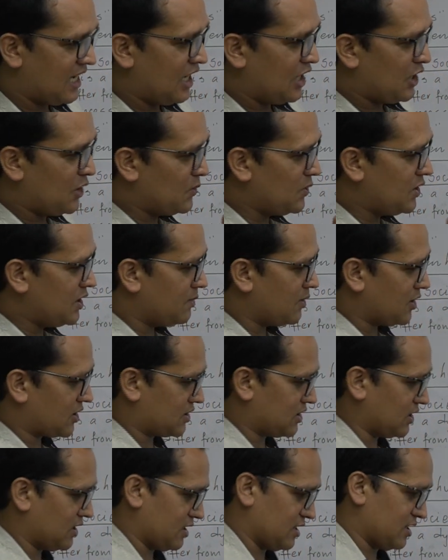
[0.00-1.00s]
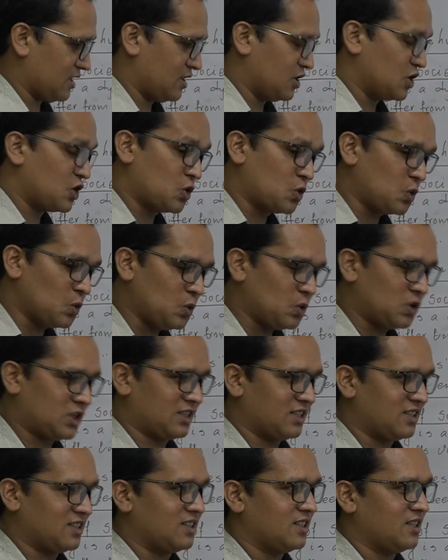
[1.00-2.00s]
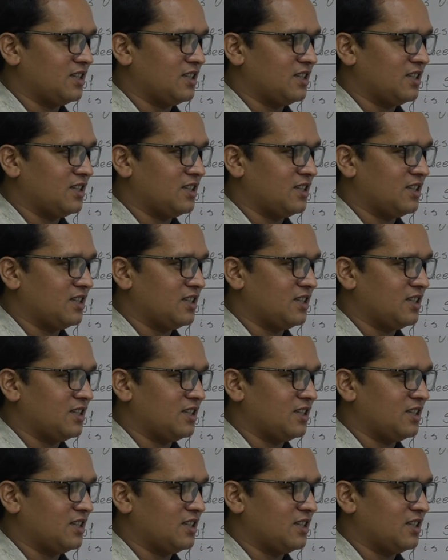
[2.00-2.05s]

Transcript: universal truth.